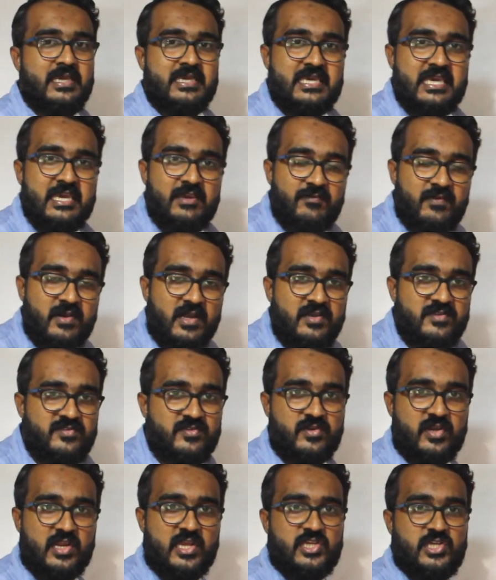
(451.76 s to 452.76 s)
give
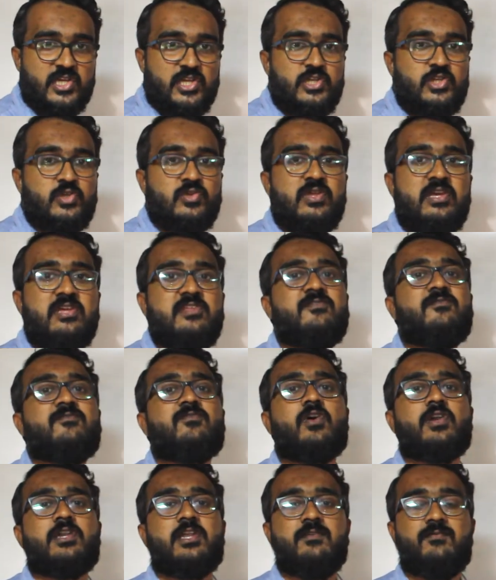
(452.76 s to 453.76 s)
consideration to these
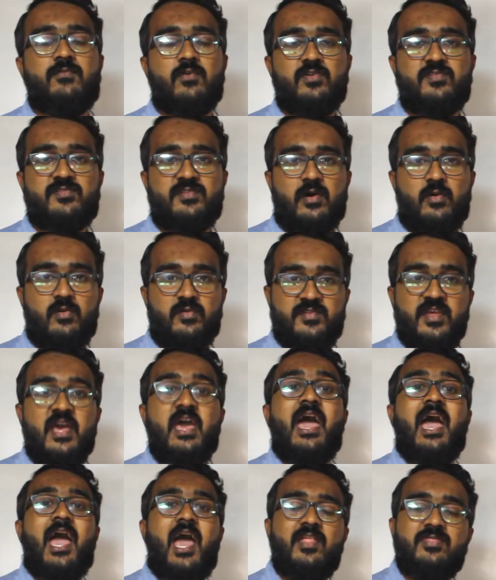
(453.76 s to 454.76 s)
44 sounds,
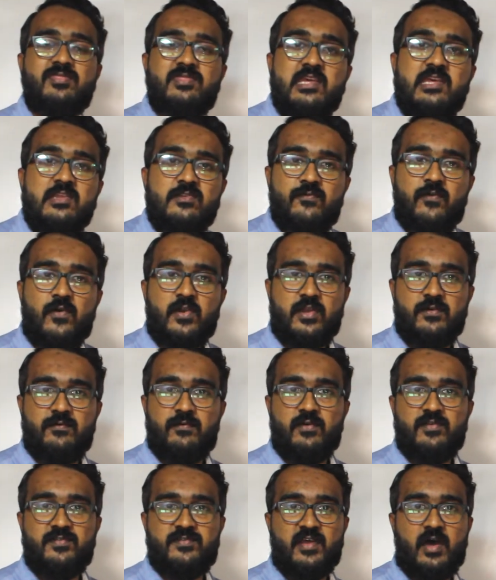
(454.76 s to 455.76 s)
and these
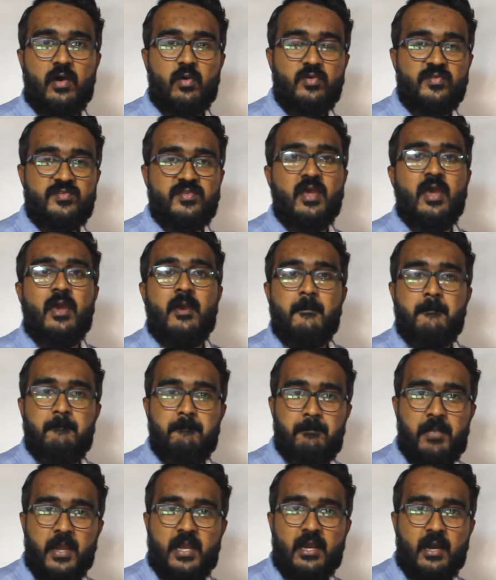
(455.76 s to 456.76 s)
44 sounds
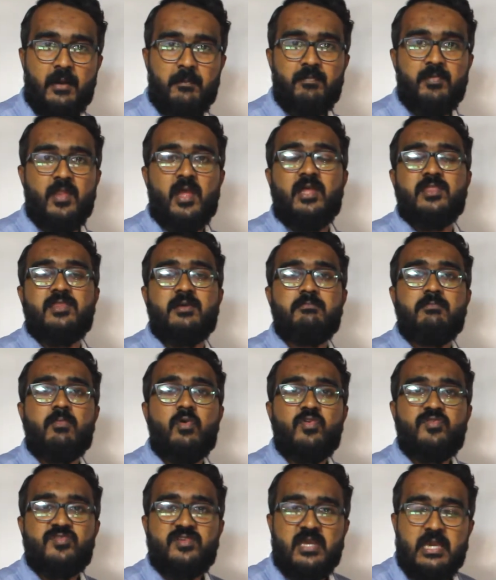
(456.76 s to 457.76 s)
become the
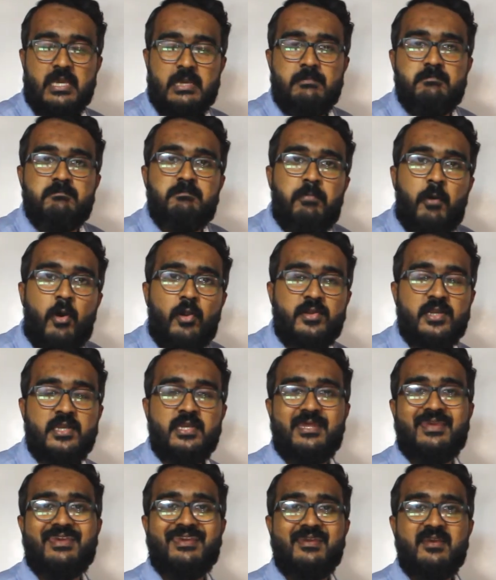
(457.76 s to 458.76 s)
most
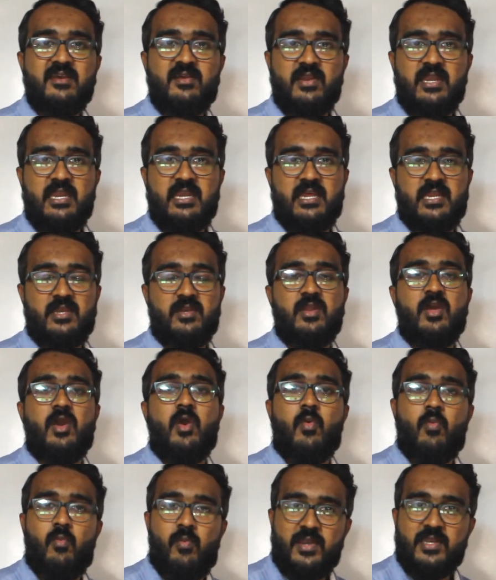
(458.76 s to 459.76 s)
important ingredient
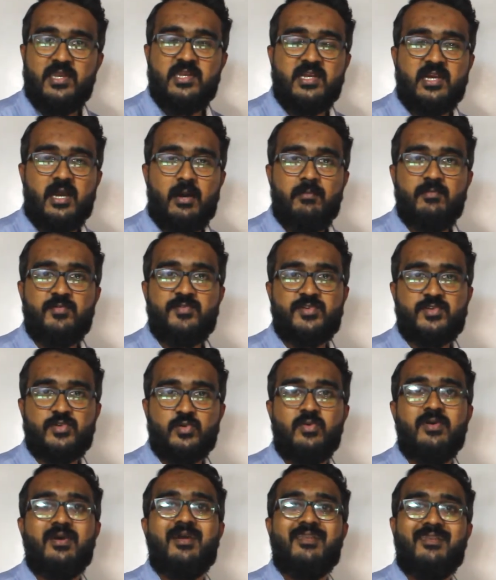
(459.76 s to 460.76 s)
when it comes to
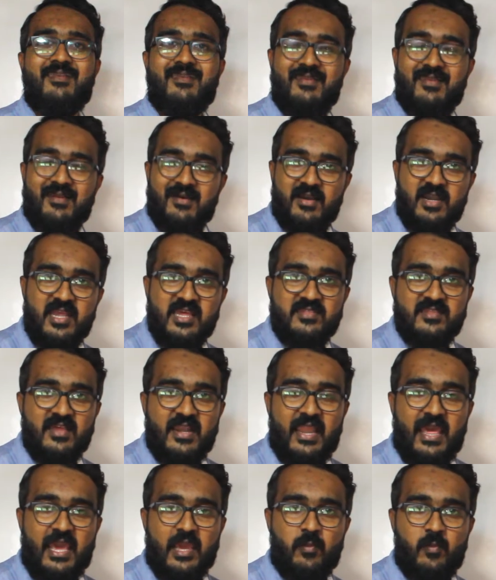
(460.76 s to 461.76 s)
learning the
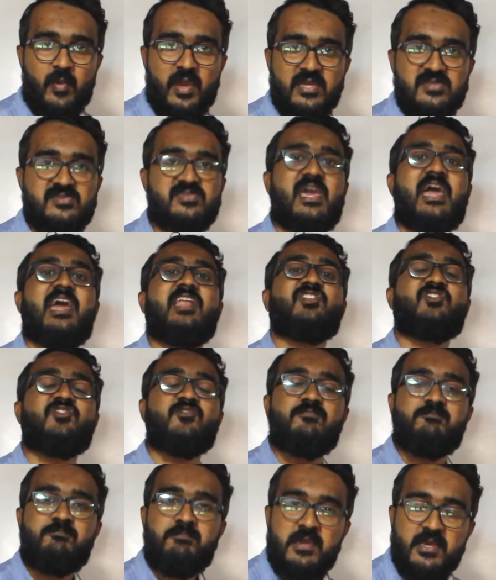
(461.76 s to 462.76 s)
language and
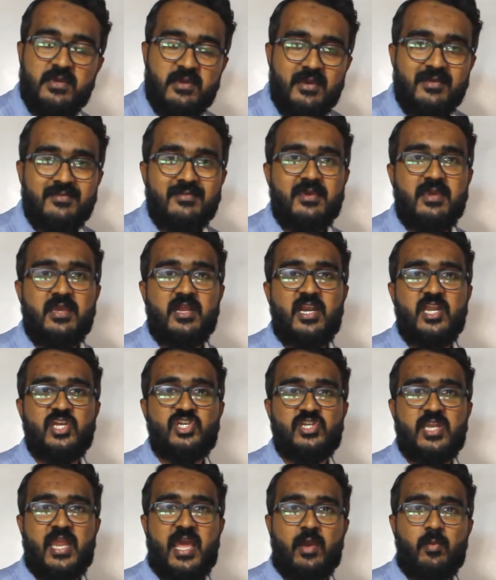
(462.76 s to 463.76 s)
speaking the
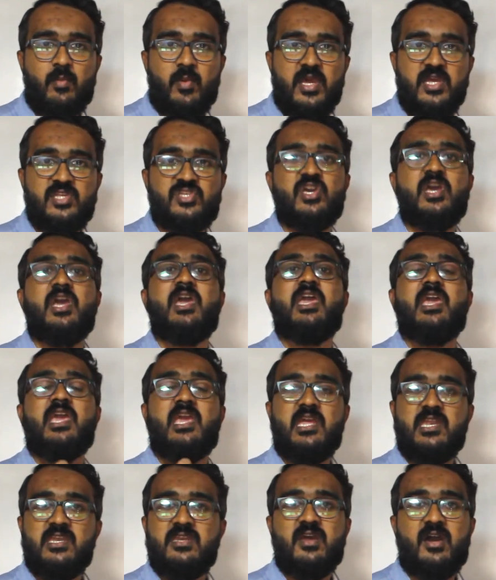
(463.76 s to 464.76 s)
English language
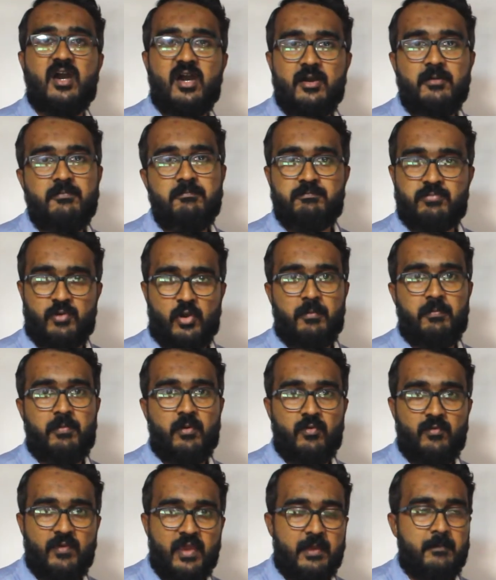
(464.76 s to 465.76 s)
in a proper
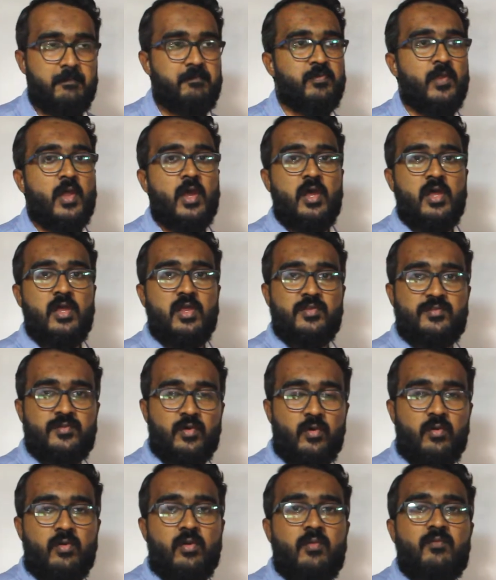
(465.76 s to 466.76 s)
way.
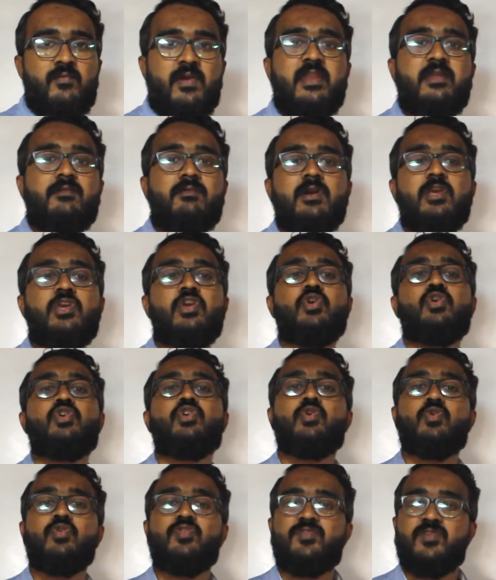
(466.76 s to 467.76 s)
So whenever you
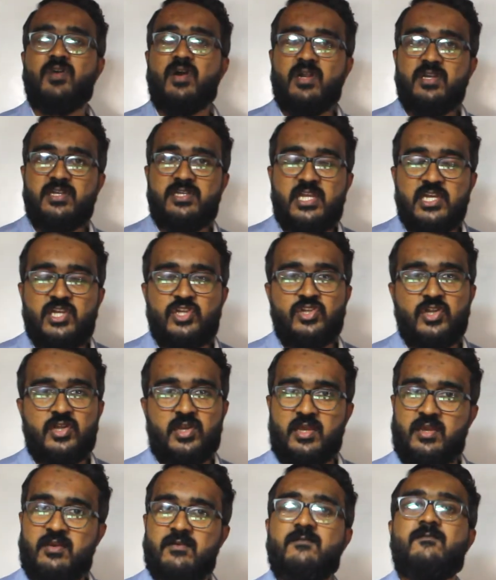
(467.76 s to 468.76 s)
use a
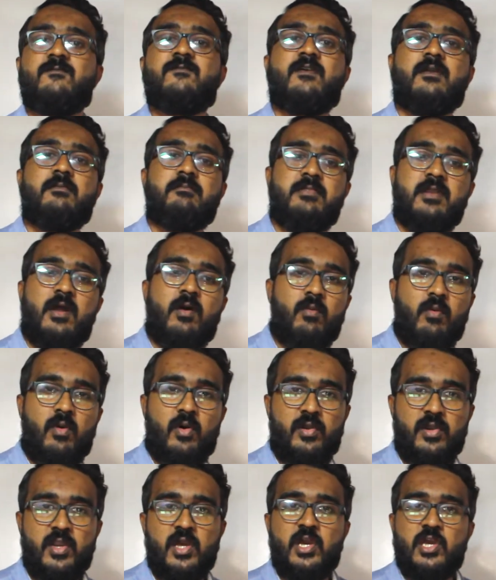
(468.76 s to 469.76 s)
dictionary, from now
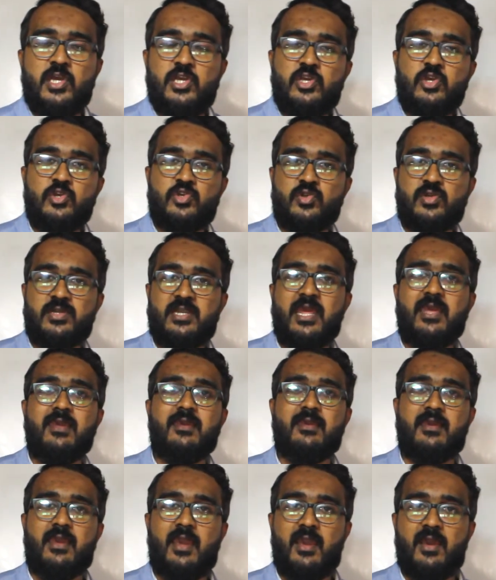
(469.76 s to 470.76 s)
on you should
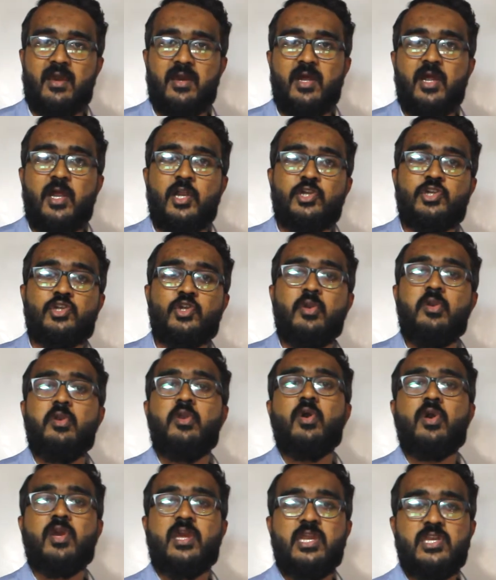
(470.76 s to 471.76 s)
take care to
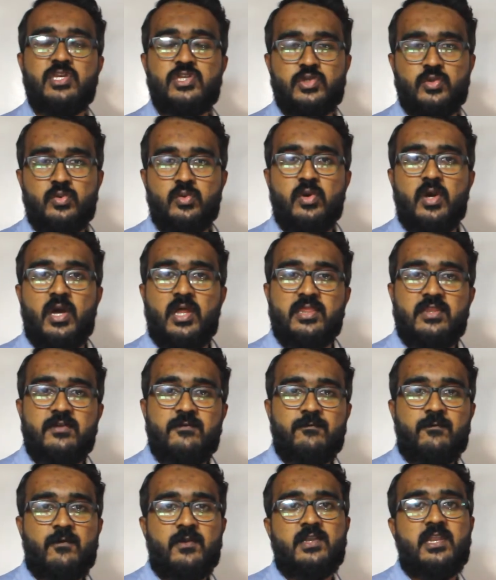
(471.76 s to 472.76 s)
look into the
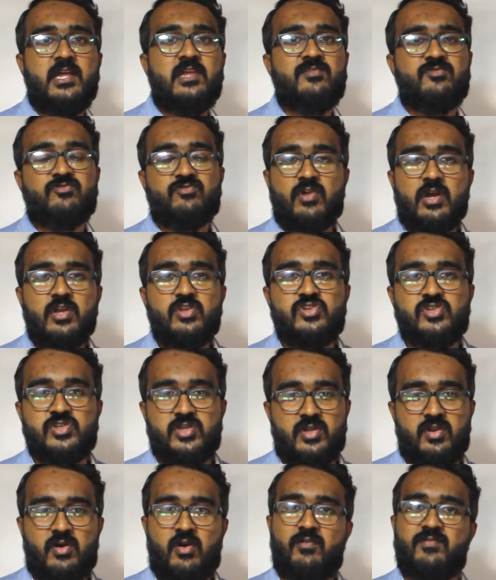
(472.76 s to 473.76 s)
phonetic
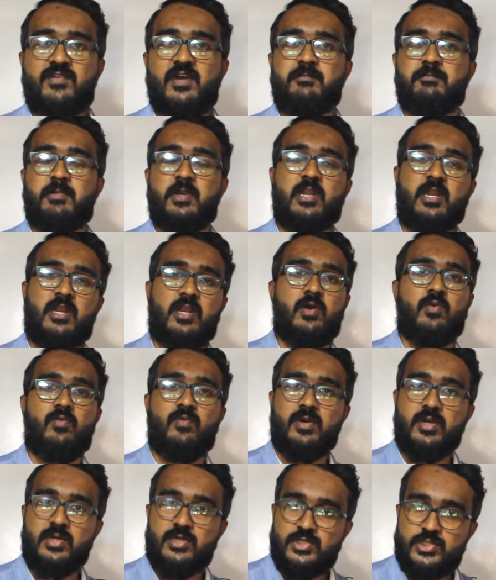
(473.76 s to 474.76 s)
structure of that particular
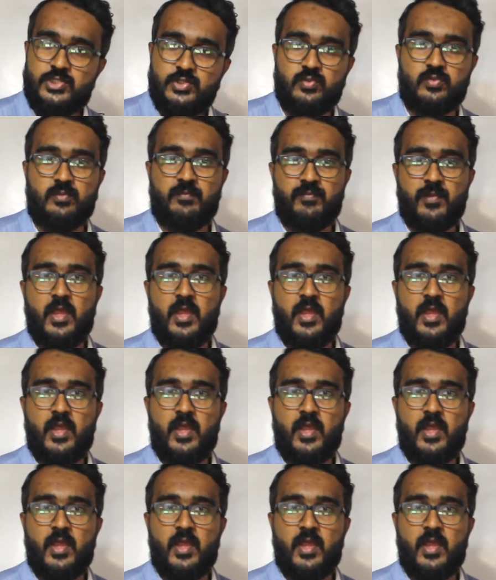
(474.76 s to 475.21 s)
word too.